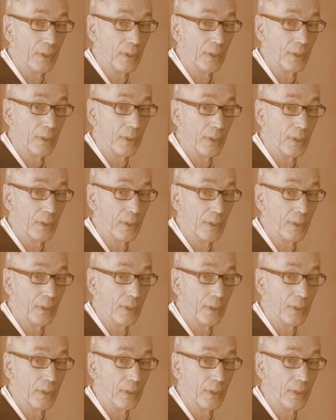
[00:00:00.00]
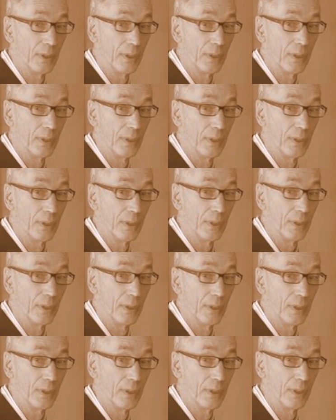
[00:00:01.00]

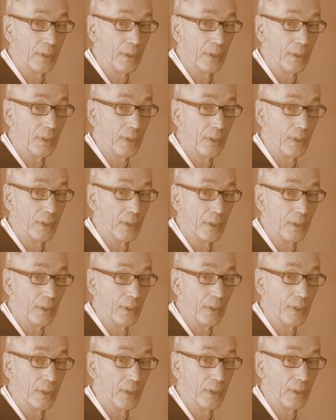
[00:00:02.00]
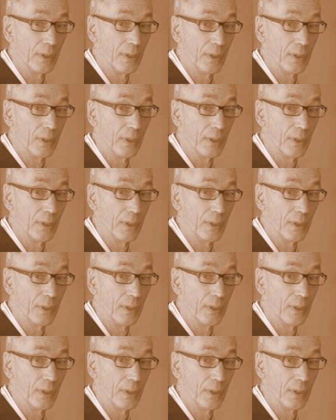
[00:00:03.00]
Nothing is said.